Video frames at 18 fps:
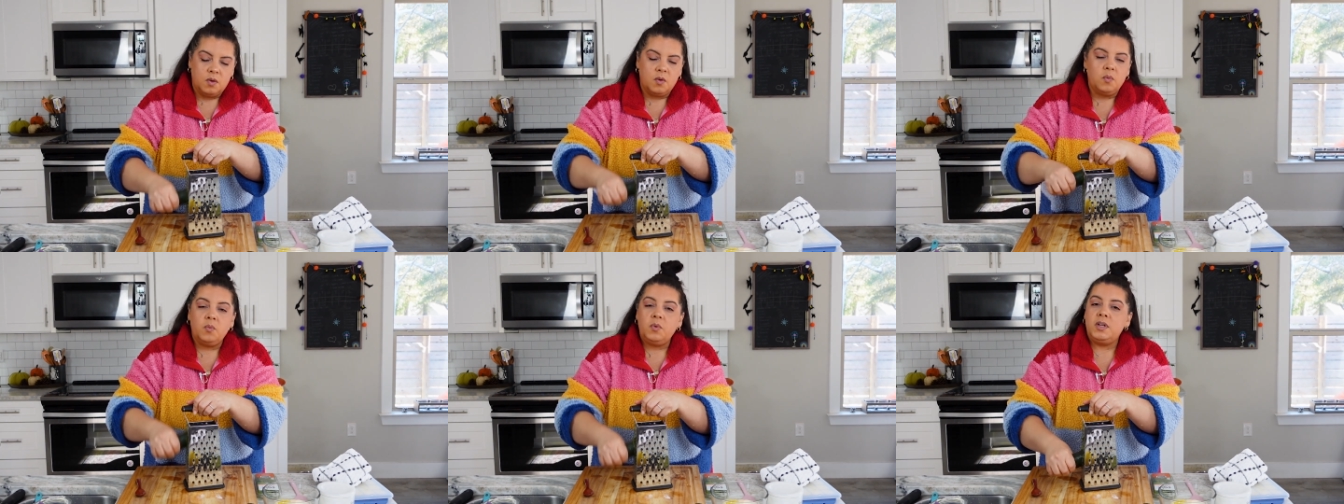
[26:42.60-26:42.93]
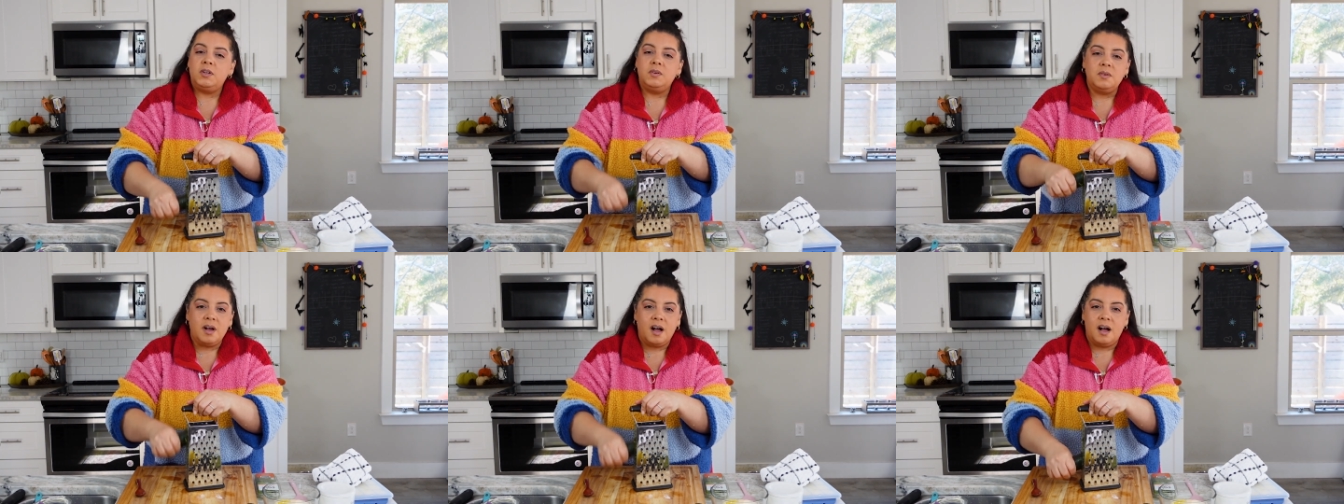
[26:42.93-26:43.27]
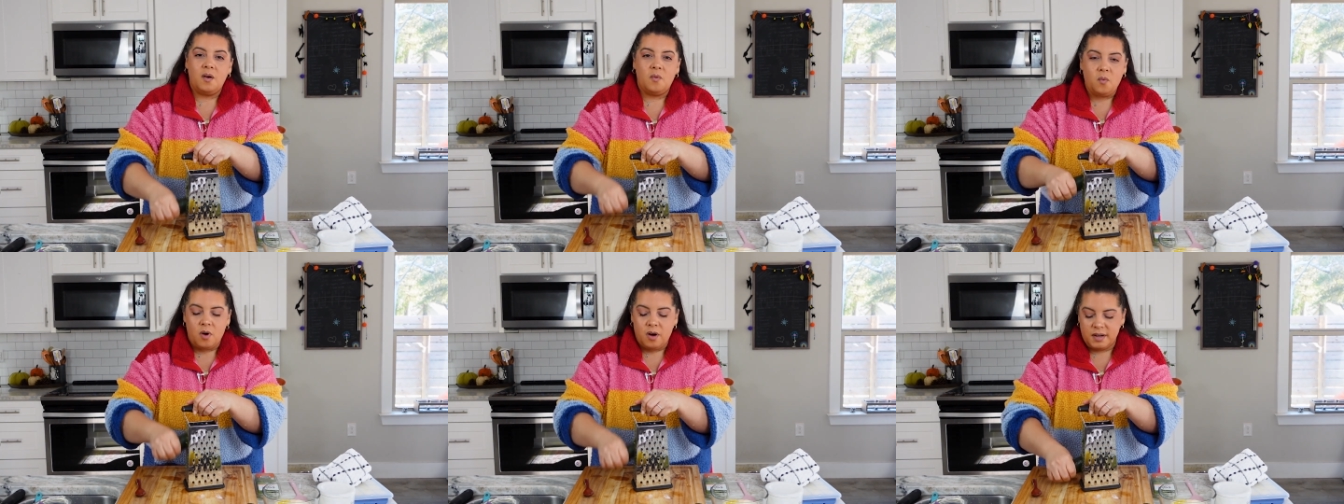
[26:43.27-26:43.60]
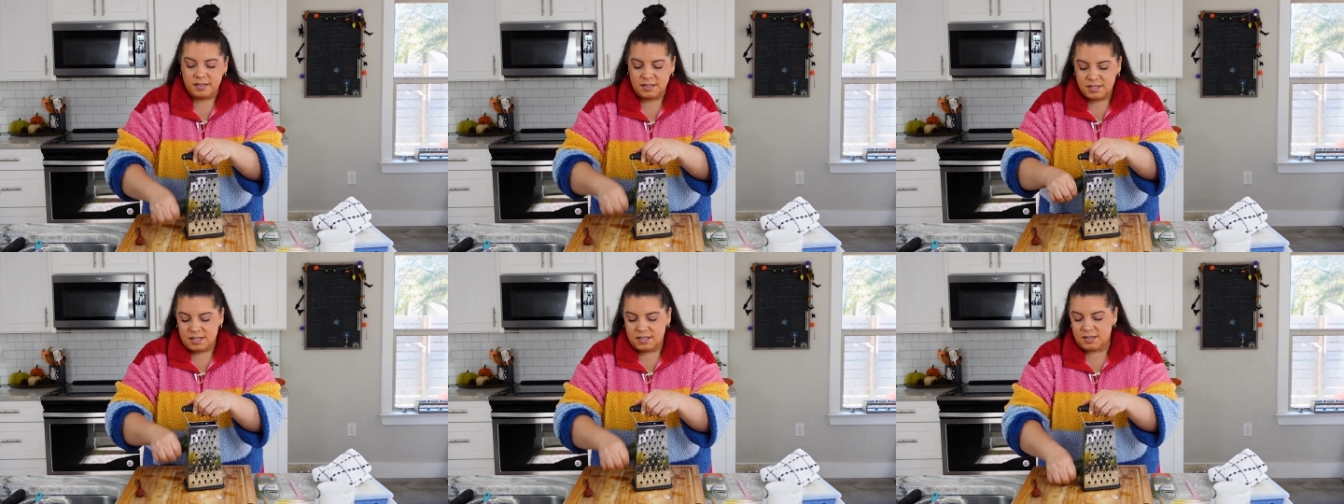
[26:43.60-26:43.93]
we do not
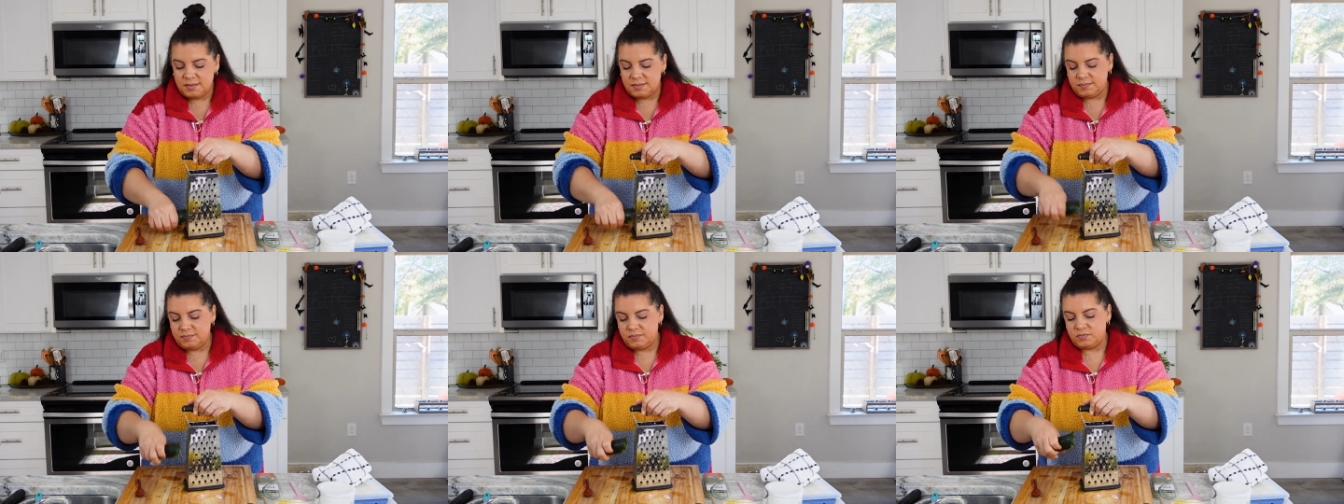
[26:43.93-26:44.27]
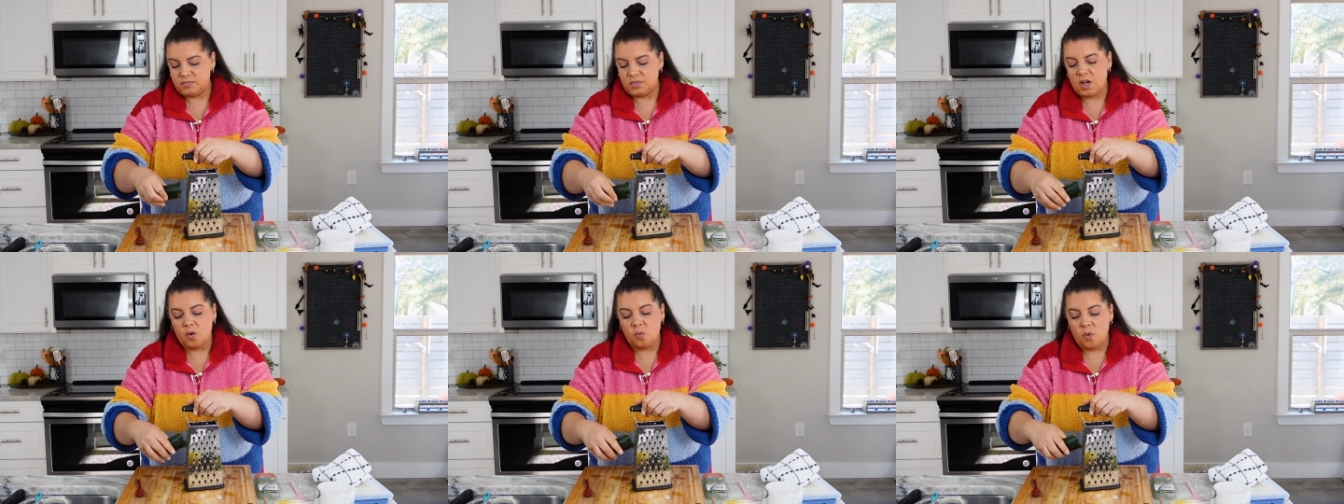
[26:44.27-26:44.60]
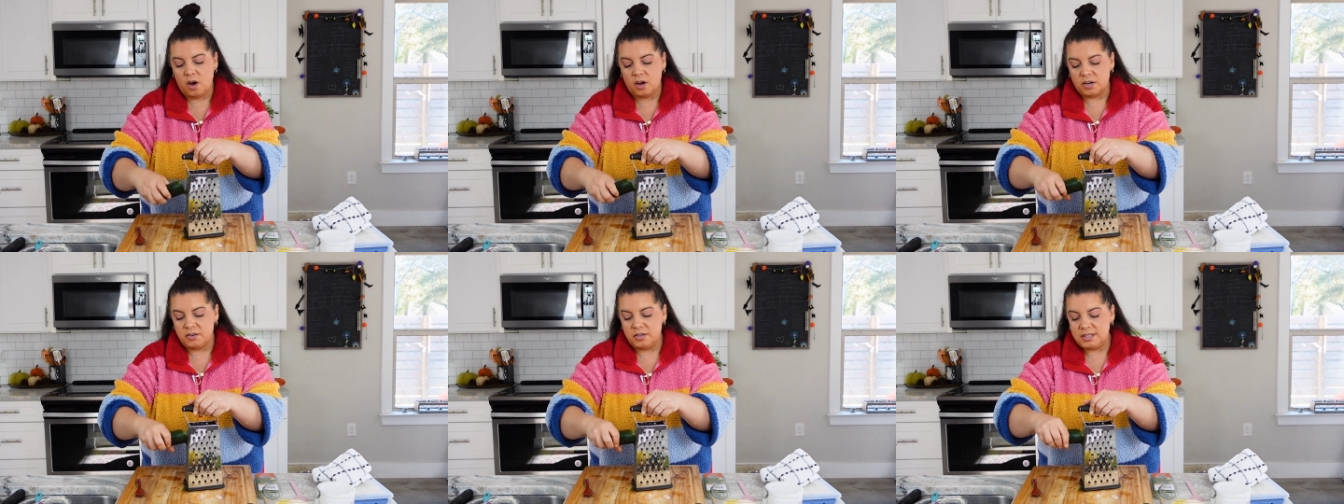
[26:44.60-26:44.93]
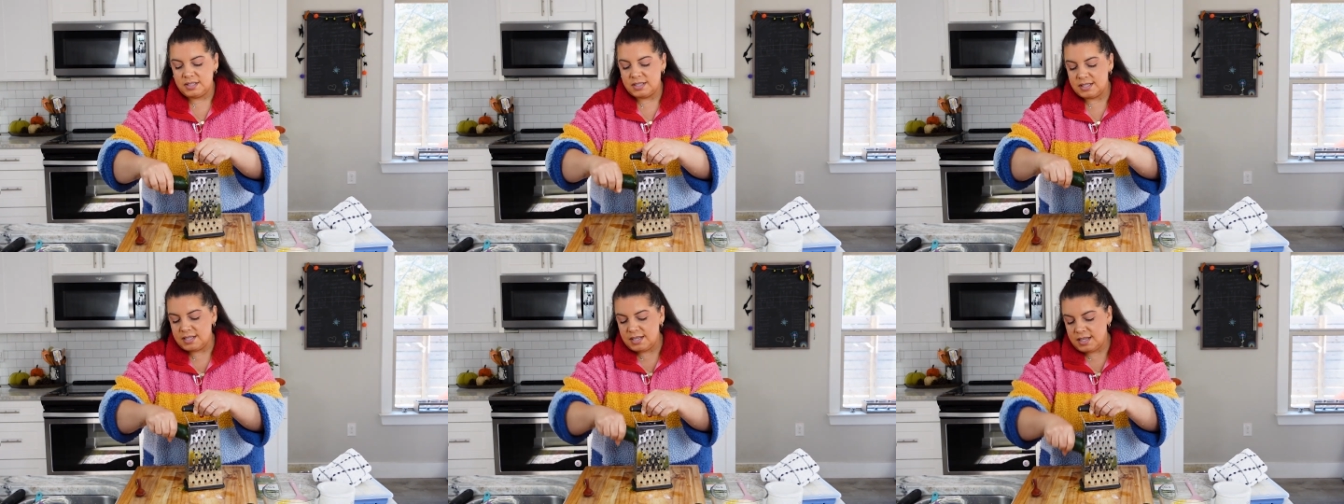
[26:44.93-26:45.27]
want a watery
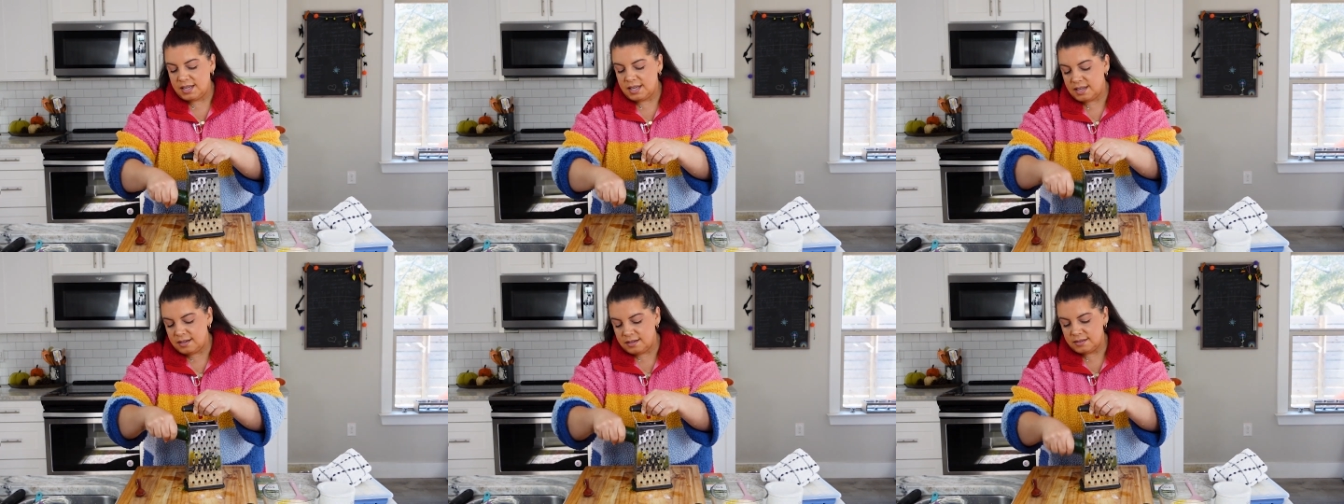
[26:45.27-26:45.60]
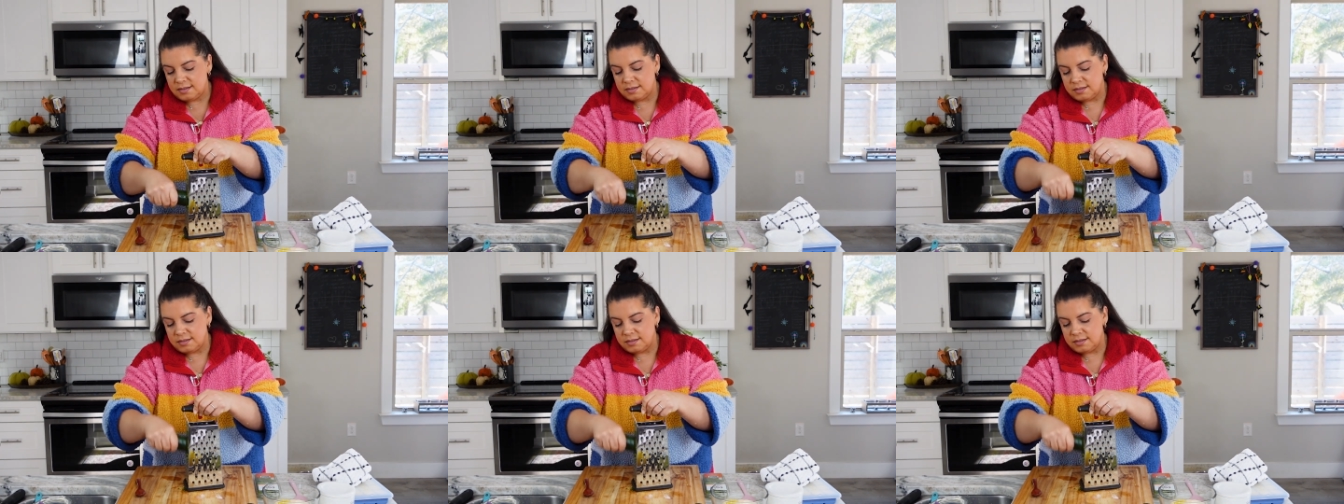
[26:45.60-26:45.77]
tzatziki.